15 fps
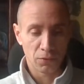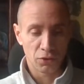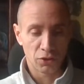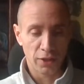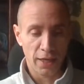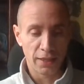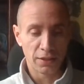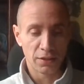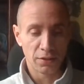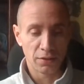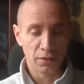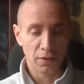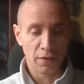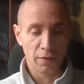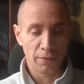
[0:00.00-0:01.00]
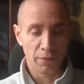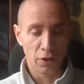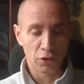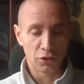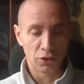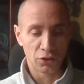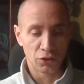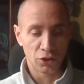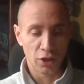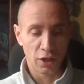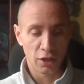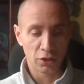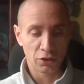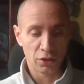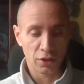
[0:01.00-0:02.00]
state versus
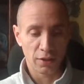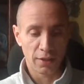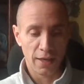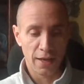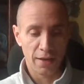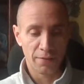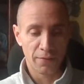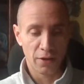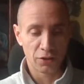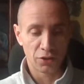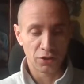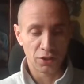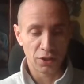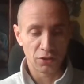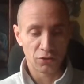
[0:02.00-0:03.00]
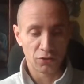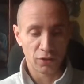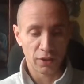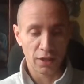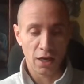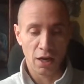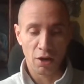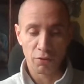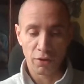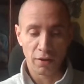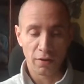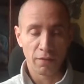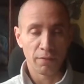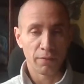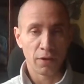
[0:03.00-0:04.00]
church, land versus industry,
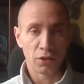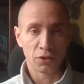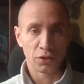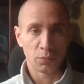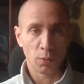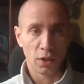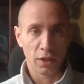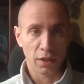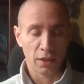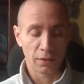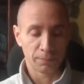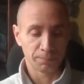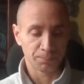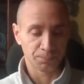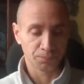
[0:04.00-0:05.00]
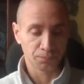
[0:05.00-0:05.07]
owner versus worker.